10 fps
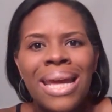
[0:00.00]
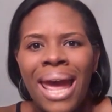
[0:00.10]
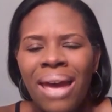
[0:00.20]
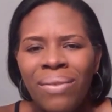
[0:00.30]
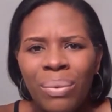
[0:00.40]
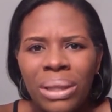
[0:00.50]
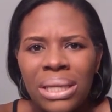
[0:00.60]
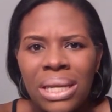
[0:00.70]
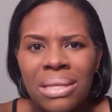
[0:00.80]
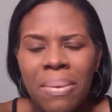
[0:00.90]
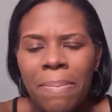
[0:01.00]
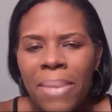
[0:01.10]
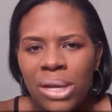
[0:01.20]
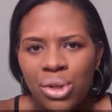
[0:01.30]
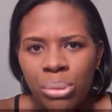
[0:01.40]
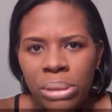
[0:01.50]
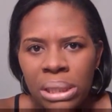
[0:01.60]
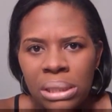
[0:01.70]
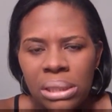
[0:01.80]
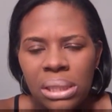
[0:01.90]
Haven't really done the
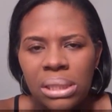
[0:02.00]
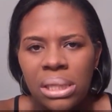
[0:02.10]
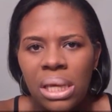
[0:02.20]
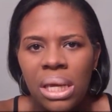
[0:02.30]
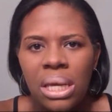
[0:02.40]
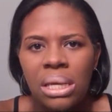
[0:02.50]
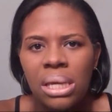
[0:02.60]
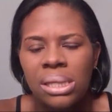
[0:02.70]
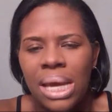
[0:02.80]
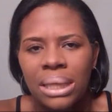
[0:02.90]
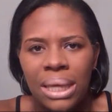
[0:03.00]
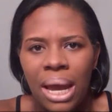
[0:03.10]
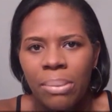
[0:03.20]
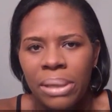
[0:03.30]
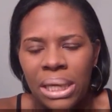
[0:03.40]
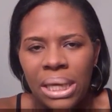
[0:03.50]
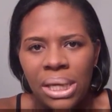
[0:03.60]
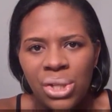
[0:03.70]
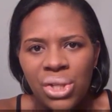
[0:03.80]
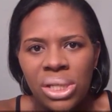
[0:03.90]
measurements to see exactly how many
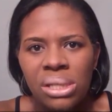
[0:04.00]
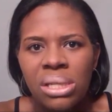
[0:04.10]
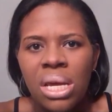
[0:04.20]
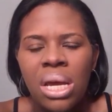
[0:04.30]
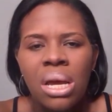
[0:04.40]
inches,